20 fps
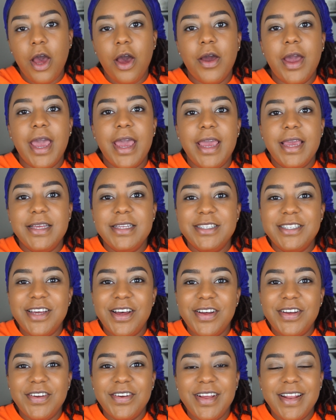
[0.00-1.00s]
Okay,
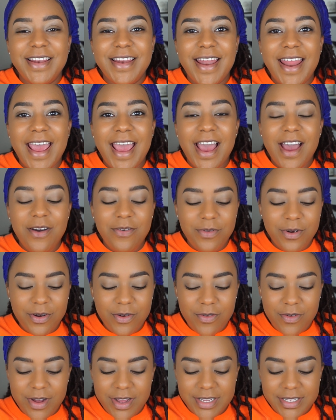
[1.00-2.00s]
so now
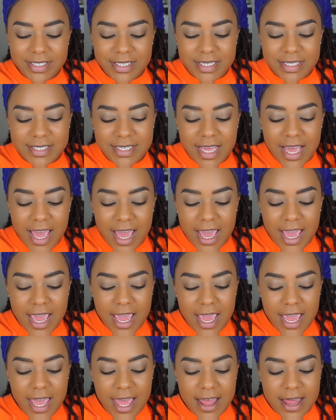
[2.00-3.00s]
we're going to
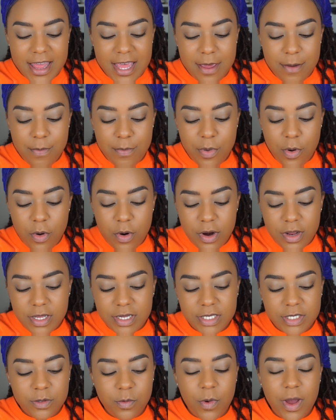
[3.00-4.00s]
take the Born
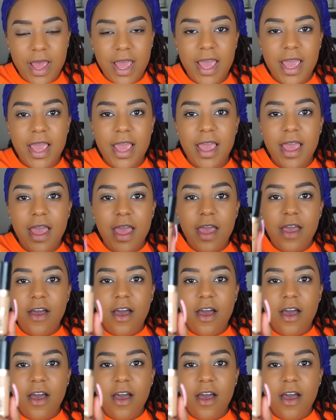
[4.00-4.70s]
This Way